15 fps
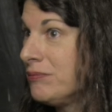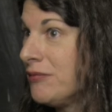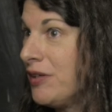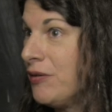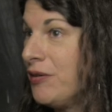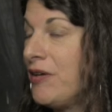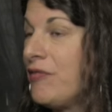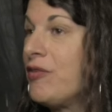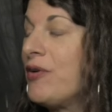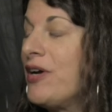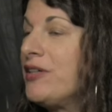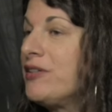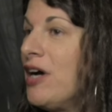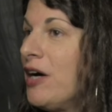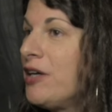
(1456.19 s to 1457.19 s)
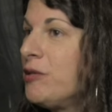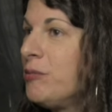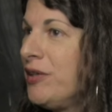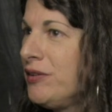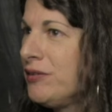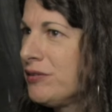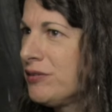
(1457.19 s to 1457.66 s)
They don't have the right
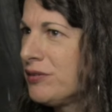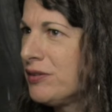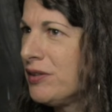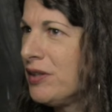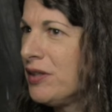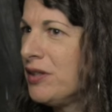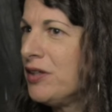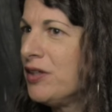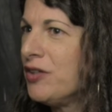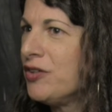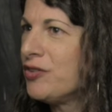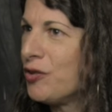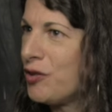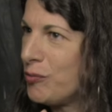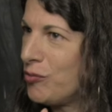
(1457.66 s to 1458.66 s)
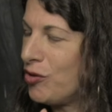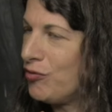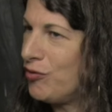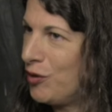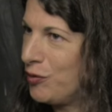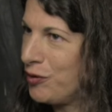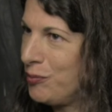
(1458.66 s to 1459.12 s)
documents, so they're more
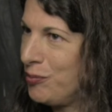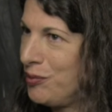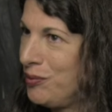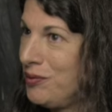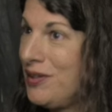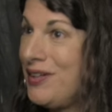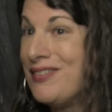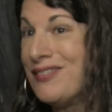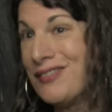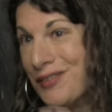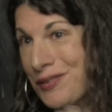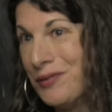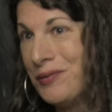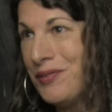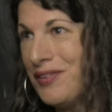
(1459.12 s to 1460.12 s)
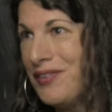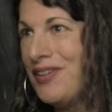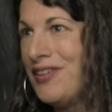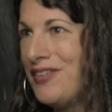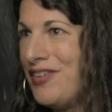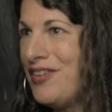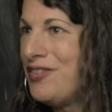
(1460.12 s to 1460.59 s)
vulnerable, and so
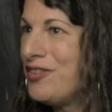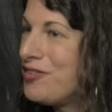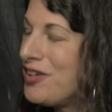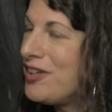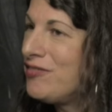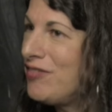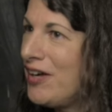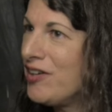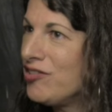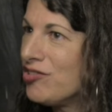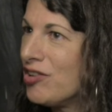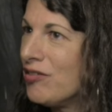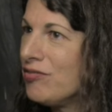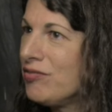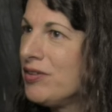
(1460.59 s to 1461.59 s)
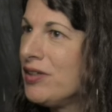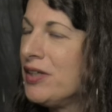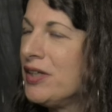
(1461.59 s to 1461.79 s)
they're easier to take advantage of.